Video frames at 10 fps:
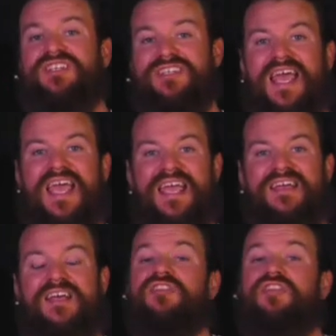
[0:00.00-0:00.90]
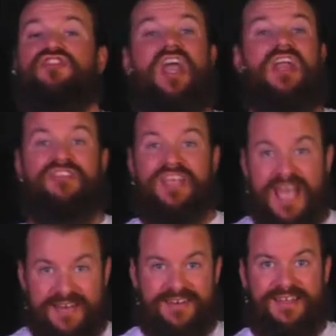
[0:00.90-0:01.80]
today to change
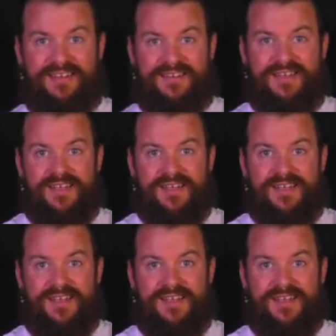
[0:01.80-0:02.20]
the ending.